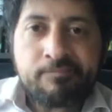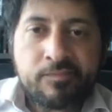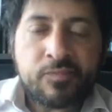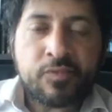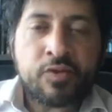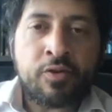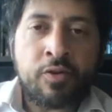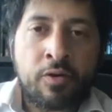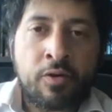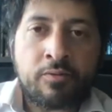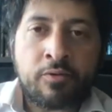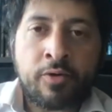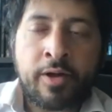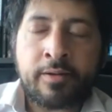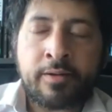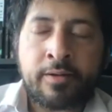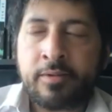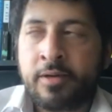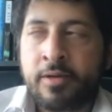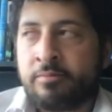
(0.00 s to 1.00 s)

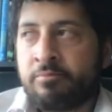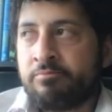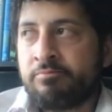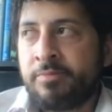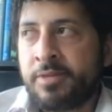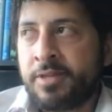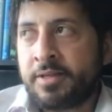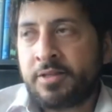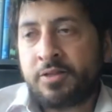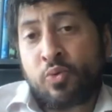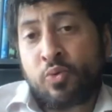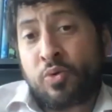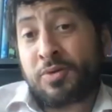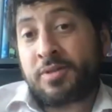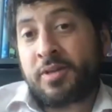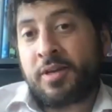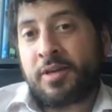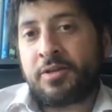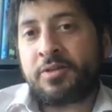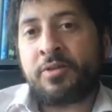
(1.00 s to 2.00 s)
right? But that's the
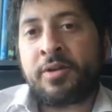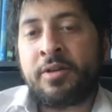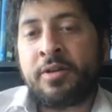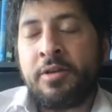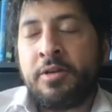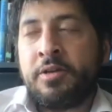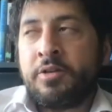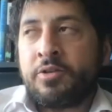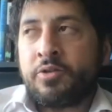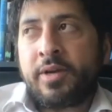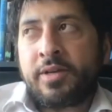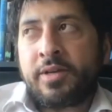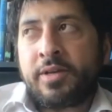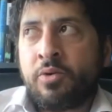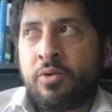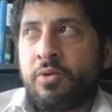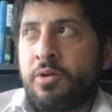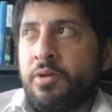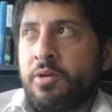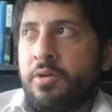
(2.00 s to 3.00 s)
worst case, right? So yeah,
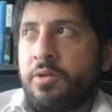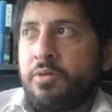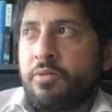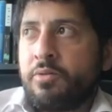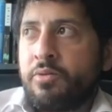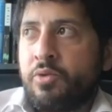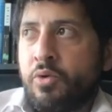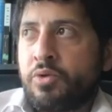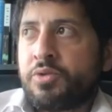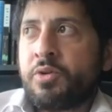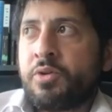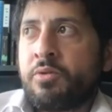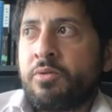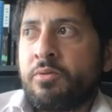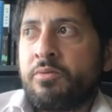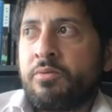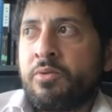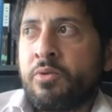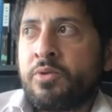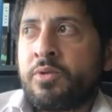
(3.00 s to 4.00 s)
so those
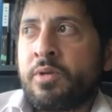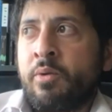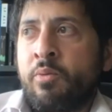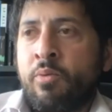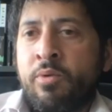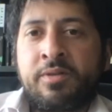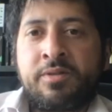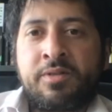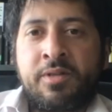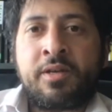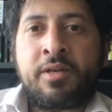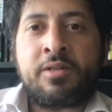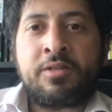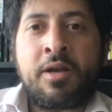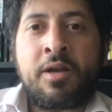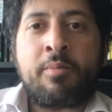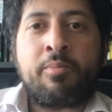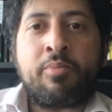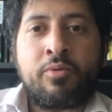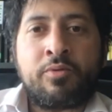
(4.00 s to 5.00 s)
are I want to say
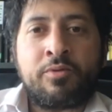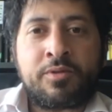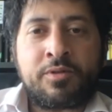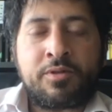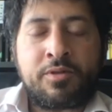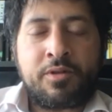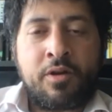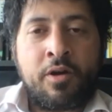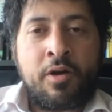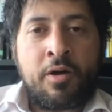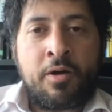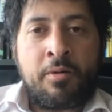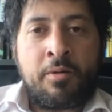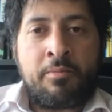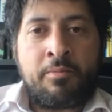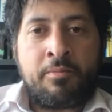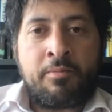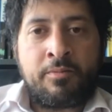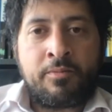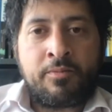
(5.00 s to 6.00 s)
examples
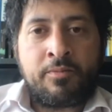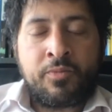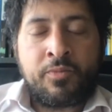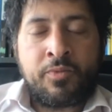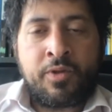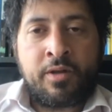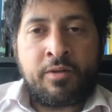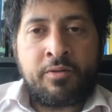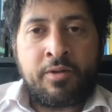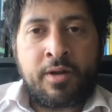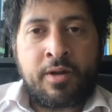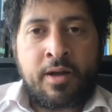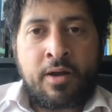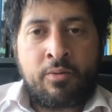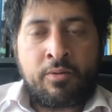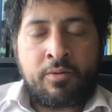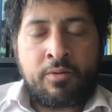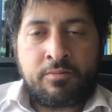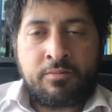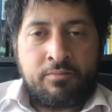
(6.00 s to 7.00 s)
that I
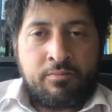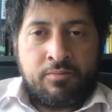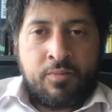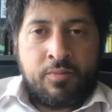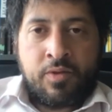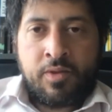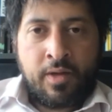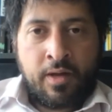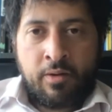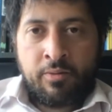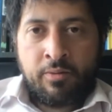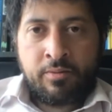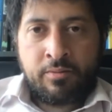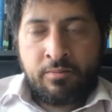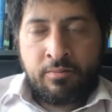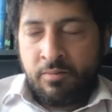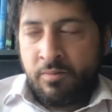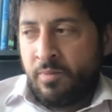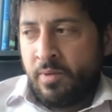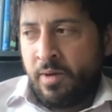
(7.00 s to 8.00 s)
would
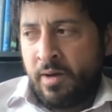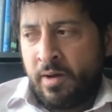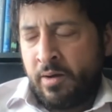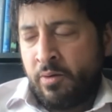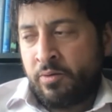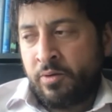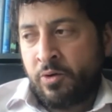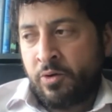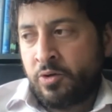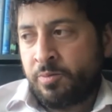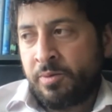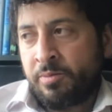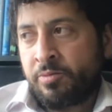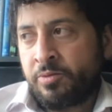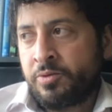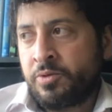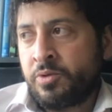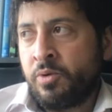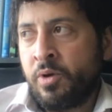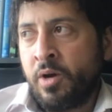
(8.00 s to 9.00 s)
encourage
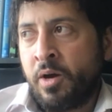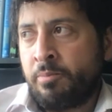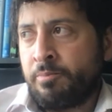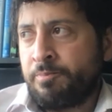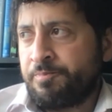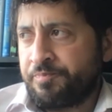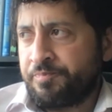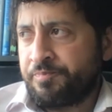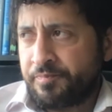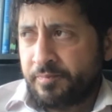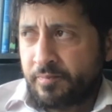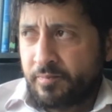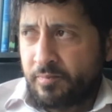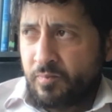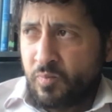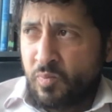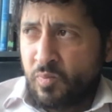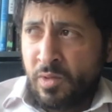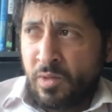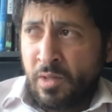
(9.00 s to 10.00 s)
people to do.
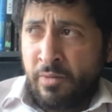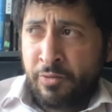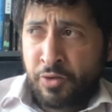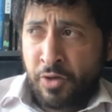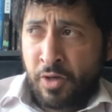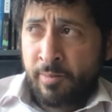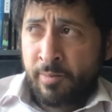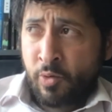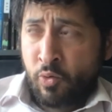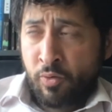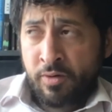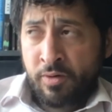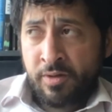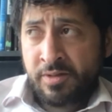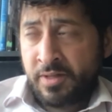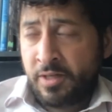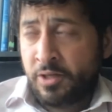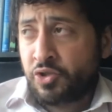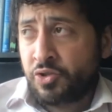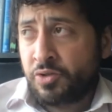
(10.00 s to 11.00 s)
If you're talking about
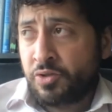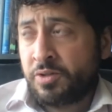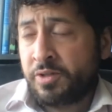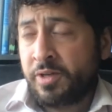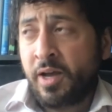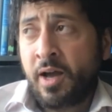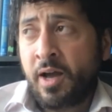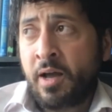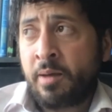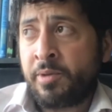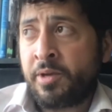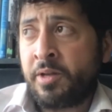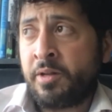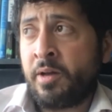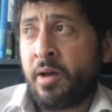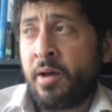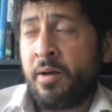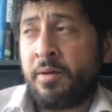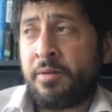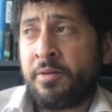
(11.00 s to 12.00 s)
organizations, yeah, I mean,
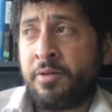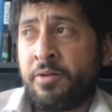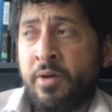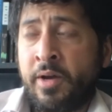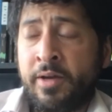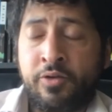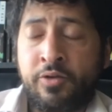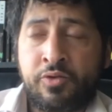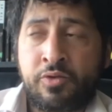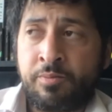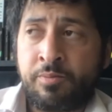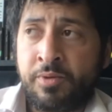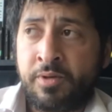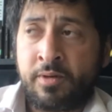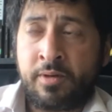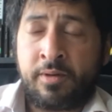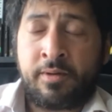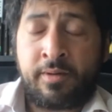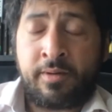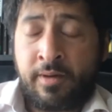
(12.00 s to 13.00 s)
I used to be,
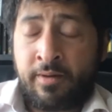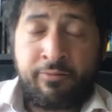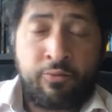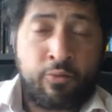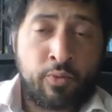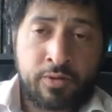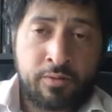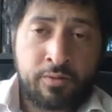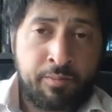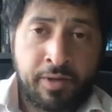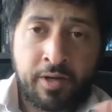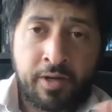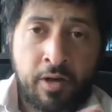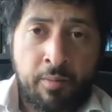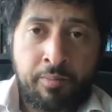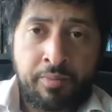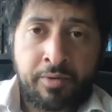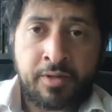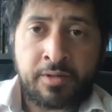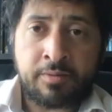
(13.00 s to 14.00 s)
I've worked in big
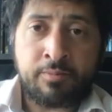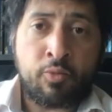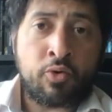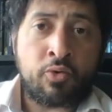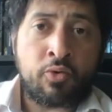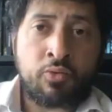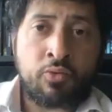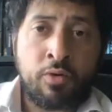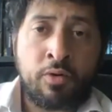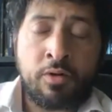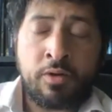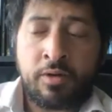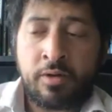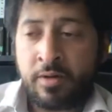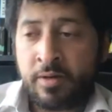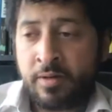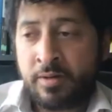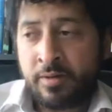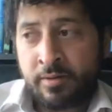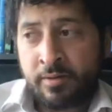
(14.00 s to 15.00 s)
companies,
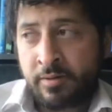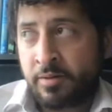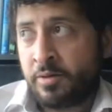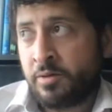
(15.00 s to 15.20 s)
Motorola, and